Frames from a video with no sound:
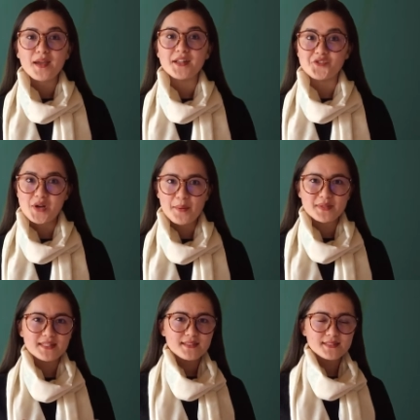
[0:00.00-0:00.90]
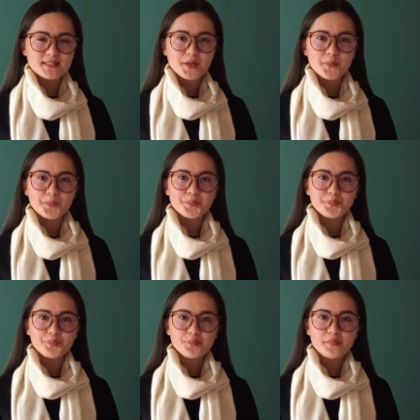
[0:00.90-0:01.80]
a dramatist,
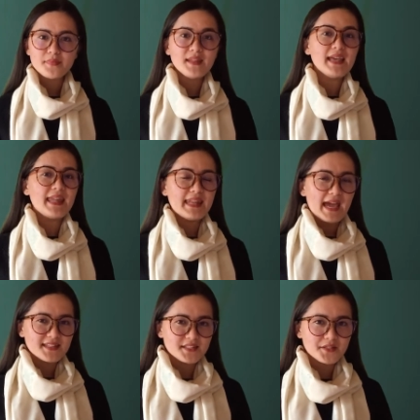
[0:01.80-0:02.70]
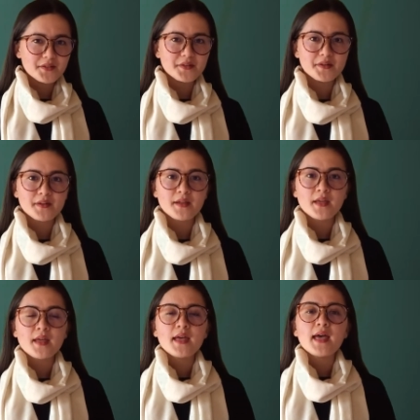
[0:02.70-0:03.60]
an actor,
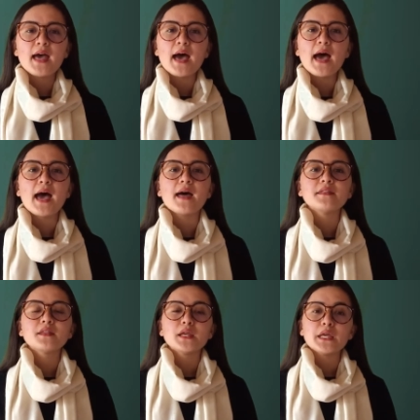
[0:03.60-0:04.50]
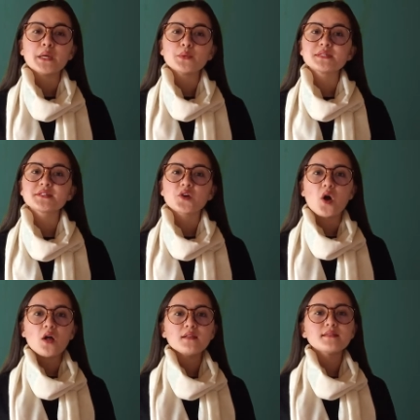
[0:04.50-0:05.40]
and he was
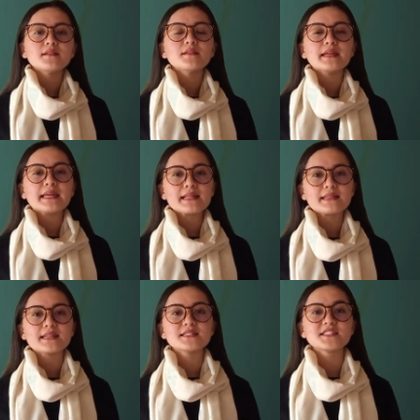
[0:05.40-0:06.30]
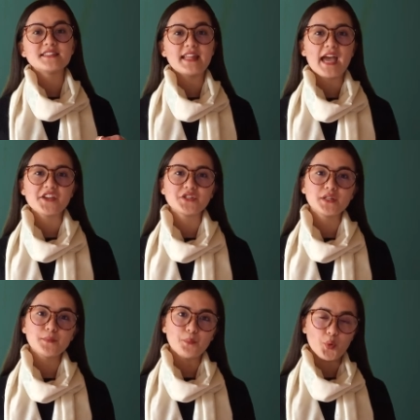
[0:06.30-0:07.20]
called the England's
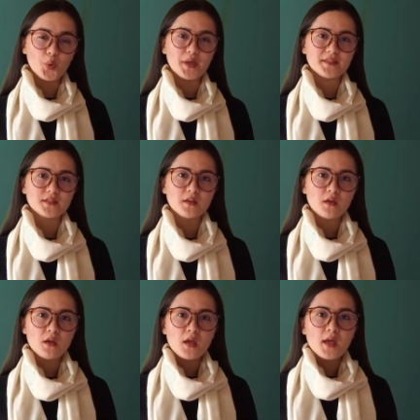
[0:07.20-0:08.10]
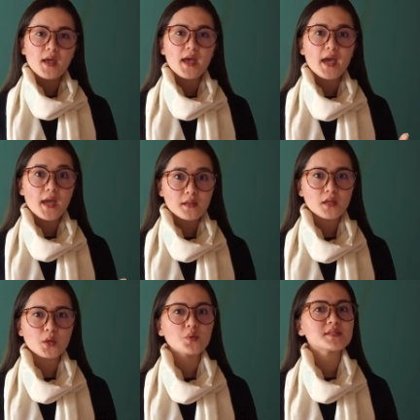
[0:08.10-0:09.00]
national poet. And
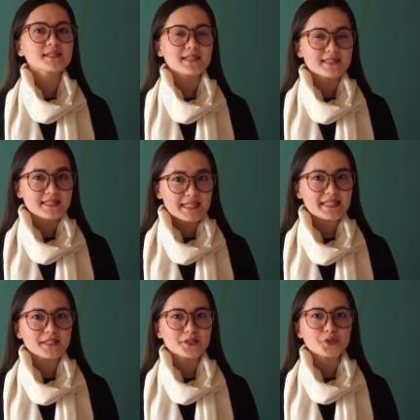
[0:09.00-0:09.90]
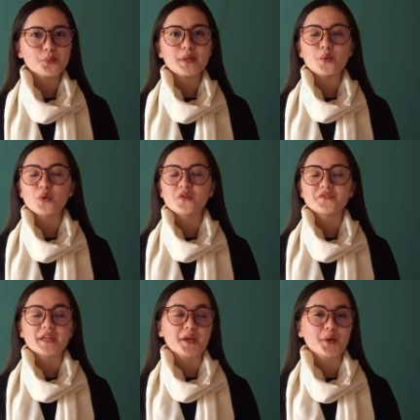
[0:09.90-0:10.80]
he was considered to be one
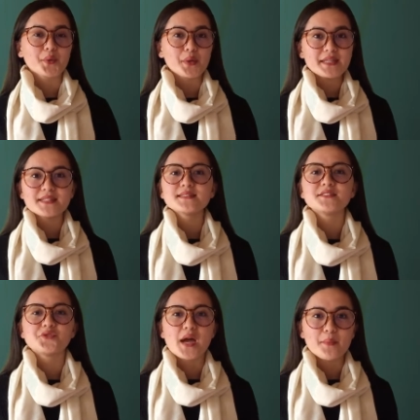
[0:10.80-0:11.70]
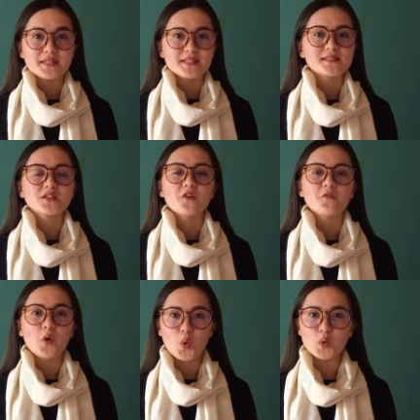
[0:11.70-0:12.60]
of the greatest dramatists of
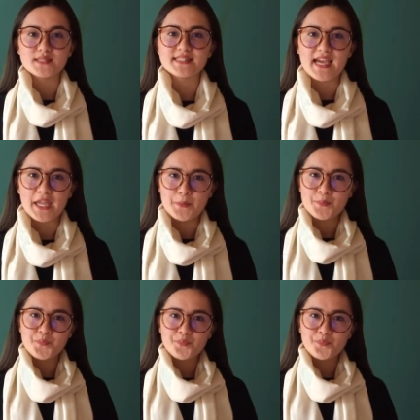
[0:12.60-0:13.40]
all time.